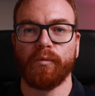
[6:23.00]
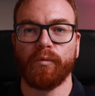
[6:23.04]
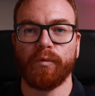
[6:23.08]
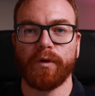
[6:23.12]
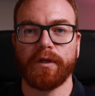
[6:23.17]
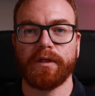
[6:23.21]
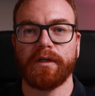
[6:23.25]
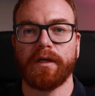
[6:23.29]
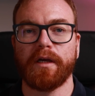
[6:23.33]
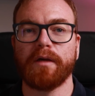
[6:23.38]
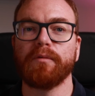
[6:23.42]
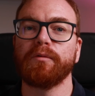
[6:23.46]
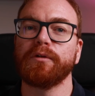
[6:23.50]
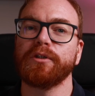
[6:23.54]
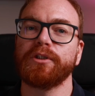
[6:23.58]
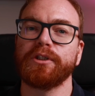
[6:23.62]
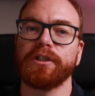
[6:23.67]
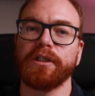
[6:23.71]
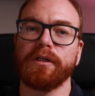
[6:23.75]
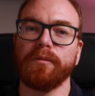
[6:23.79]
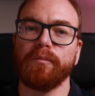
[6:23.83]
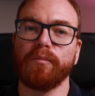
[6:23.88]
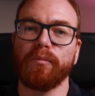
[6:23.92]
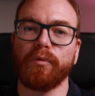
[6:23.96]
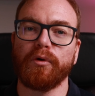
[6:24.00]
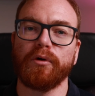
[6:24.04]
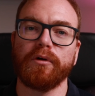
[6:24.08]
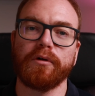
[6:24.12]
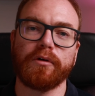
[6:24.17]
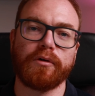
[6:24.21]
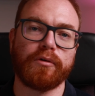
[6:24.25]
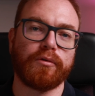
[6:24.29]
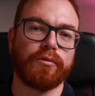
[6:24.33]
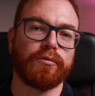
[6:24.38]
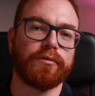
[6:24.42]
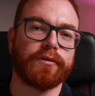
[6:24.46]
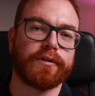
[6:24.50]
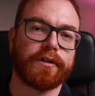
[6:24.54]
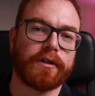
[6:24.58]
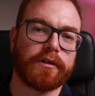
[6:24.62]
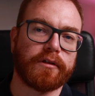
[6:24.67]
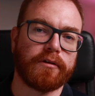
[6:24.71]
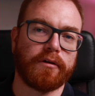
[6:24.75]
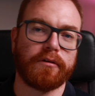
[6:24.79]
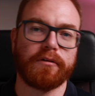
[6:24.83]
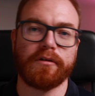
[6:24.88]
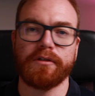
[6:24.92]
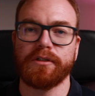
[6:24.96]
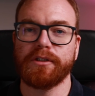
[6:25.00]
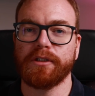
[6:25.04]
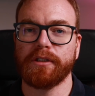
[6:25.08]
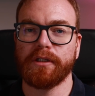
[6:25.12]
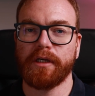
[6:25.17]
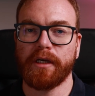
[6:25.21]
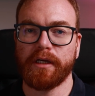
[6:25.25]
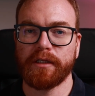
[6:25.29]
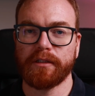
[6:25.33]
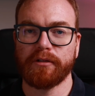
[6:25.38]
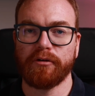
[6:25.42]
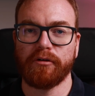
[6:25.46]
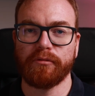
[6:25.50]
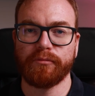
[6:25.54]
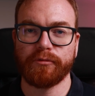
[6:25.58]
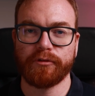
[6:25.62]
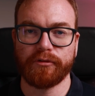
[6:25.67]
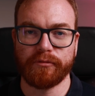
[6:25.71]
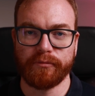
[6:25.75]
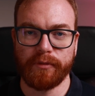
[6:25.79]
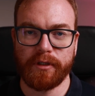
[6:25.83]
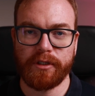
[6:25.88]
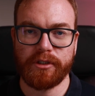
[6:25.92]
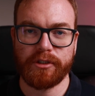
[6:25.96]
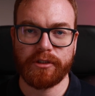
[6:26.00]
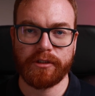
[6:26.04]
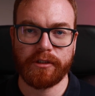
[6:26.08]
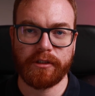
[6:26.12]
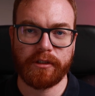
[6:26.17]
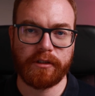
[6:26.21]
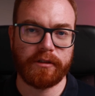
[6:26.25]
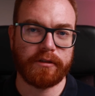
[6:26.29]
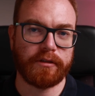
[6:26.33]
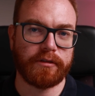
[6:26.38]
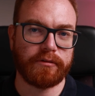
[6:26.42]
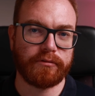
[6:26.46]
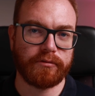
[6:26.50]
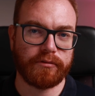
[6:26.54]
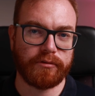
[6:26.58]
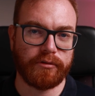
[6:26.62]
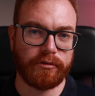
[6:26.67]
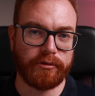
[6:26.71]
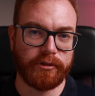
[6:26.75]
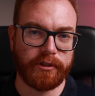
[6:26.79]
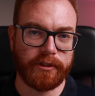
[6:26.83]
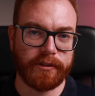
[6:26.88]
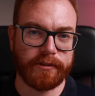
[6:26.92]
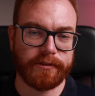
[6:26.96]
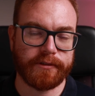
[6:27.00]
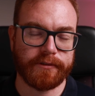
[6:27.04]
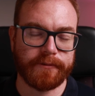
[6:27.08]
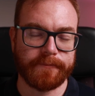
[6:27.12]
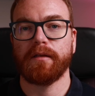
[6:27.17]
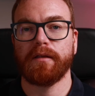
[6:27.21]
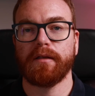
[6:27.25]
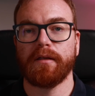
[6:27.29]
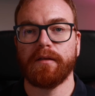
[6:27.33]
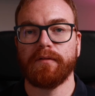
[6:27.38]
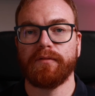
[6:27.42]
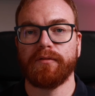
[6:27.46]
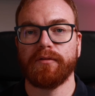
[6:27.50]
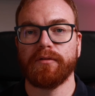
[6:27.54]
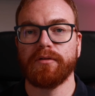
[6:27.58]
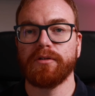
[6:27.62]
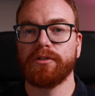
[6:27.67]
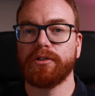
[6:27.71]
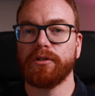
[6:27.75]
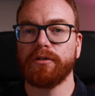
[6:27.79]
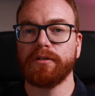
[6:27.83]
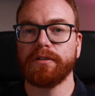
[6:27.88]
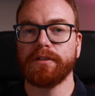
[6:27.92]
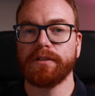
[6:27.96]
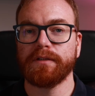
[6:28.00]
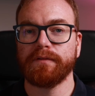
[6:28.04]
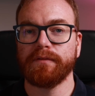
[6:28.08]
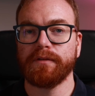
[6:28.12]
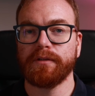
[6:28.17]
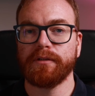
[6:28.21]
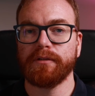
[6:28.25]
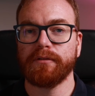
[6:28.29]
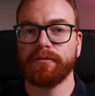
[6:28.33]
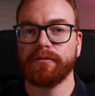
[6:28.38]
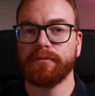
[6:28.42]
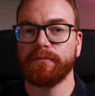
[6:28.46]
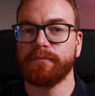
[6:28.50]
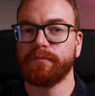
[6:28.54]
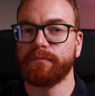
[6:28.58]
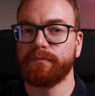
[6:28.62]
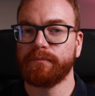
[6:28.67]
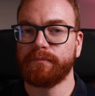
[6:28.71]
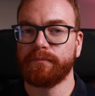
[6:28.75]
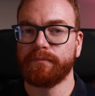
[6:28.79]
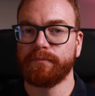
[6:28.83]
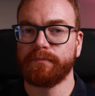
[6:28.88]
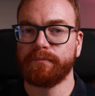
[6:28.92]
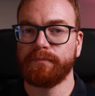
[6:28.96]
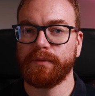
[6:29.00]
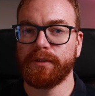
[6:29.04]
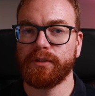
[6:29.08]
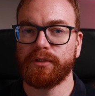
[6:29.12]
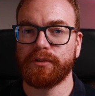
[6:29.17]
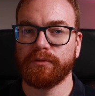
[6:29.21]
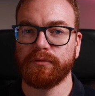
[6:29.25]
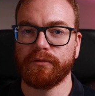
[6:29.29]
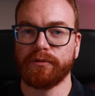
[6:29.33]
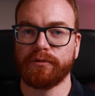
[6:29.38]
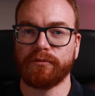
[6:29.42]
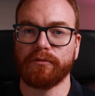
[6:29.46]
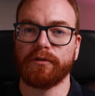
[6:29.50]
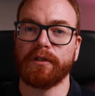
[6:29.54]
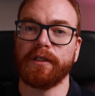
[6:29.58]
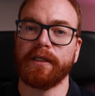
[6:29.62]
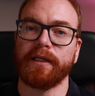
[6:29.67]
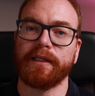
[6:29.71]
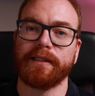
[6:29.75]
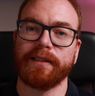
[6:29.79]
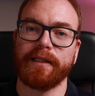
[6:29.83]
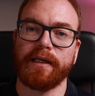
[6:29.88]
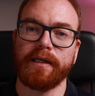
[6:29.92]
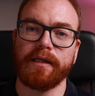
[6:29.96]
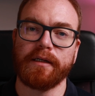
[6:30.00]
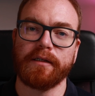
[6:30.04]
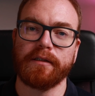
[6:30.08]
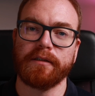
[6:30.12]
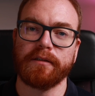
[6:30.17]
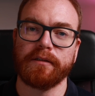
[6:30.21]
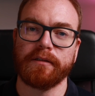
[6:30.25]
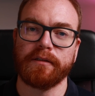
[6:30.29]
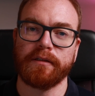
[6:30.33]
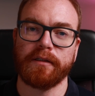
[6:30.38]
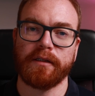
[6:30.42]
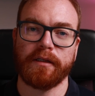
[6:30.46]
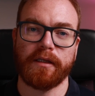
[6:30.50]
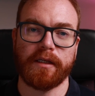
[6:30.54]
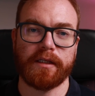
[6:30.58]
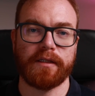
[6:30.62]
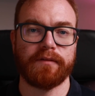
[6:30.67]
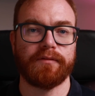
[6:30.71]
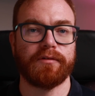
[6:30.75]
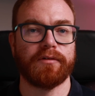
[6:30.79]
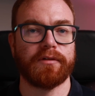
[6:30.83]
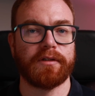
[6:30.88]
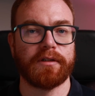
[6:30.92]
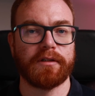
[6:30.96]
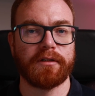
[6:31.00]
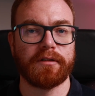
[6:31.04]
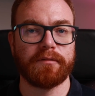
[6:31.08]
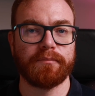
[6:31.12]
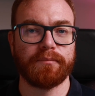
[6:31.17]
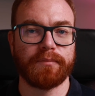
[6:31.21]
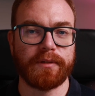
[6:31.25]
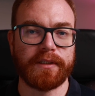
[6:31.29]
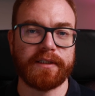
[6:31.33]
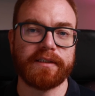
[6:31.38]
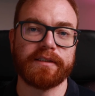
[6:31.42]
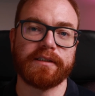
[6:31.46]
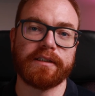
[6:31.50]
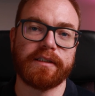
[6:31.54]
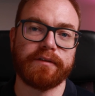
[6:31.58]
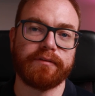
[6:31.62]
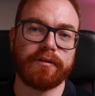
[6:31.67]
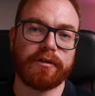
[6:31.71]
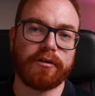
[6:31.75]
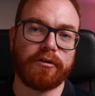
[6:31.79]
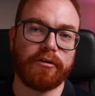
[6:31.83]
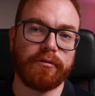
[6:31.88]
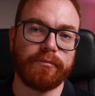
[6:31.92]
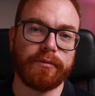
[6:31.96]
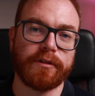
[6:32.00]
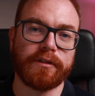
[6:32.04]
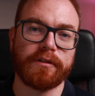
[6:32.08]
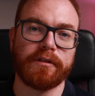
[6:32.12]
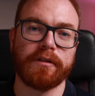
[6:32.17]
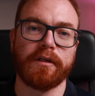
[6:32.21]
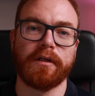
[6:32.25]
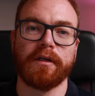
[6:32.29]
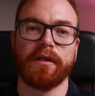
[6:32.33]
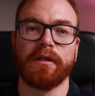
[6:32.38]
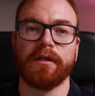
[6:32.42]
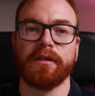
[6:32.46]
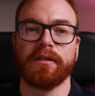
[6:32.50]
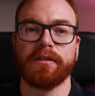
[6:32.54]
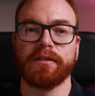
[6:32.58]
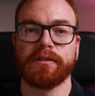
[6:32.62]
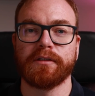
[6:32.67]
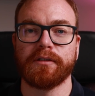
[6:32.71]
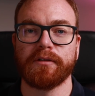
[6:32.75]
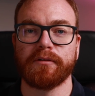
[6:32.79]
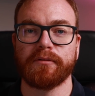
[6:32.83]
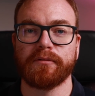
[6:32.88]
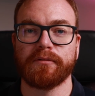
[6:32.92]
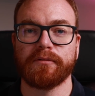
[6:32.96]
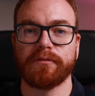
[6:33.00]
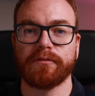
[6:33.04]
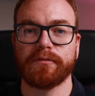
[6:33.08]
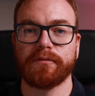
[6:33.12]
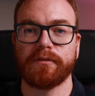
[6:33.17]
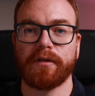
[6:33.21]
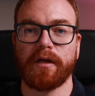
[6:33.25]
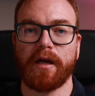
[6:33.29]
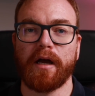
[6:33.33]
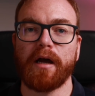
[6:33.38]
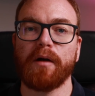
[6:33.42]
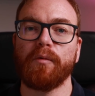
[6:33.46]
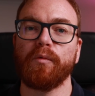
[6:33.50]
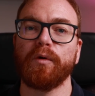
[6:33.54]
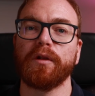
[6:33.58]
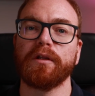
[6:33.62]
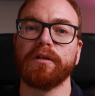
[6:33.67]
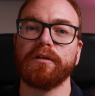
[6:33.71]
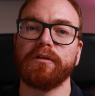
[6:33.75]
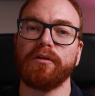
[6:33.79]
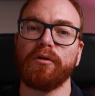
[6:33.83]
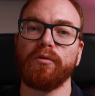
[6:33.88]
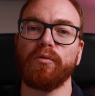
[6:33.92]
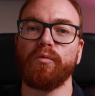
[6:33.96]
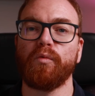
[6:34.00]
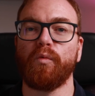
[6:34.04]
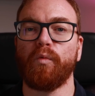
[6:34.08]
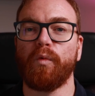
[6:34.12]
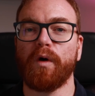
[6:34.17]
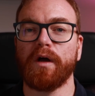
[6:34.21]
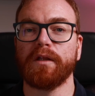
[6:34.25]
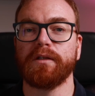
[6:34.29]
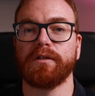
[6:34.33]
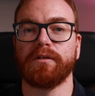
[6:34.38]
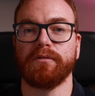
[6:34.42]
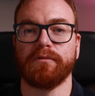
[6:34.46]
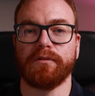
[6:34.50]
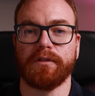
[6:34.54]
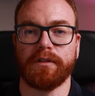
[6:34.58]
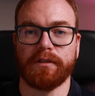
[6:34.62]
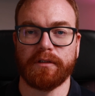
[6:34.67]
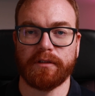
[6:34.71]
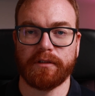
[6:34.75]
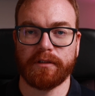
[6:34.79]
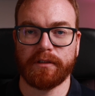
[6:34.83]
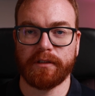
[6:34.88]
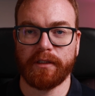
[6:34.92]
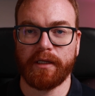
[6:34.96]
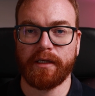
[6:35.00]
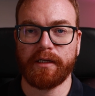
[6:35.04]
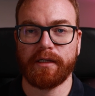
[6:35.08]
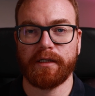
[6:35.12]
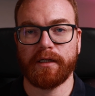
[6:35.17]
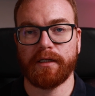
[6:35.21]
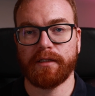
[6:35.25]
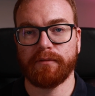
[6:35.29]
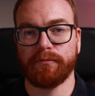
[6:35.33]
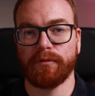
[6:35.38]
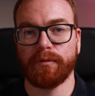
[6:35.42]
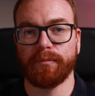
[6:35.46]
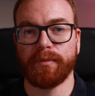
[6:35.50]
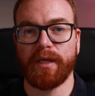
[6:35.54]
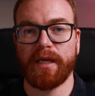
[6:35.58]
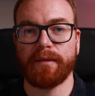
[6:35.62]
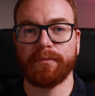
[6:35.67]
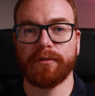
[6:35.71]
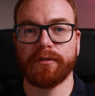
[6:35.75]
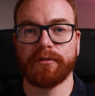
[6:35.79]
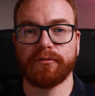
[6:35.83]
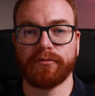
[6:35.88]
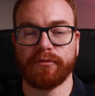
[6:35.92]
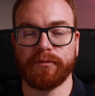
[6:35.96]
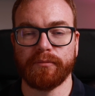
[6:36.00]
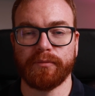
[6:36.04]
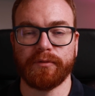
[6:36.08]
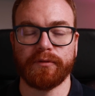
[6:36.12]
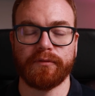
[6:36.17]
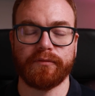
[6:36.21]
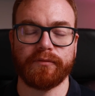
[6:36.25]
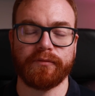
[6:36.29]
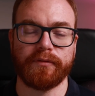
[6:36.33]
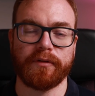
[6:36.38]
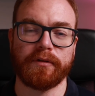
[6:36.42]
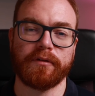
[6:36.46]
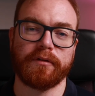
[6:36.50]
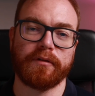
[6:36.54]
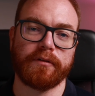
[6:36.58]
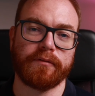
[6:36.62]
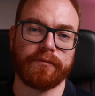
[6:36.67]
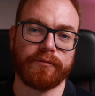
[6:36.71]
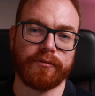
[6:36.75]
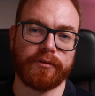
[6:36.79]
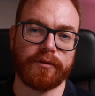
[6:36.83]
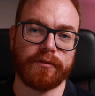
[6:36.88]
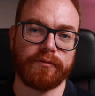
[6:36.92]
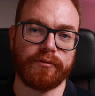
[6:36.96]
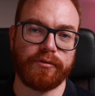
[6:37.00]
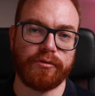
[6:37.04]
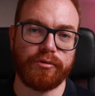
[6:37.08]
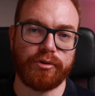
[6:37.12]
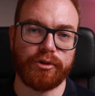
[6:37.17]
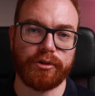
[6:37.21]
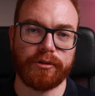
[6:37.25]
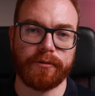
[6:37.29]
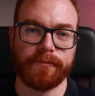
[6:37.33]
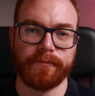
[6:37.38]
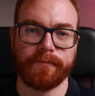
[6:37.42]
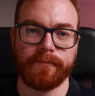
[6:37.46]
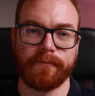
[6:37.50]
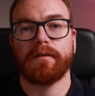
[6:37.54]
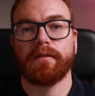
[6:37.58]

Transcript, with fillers: where I will share more cool technology and home automation gear and tutorials. If you enjoyed this video, be sure to click like and if you didn't, please leave a comment so I will know what you didn't like and will be able to improve for the future.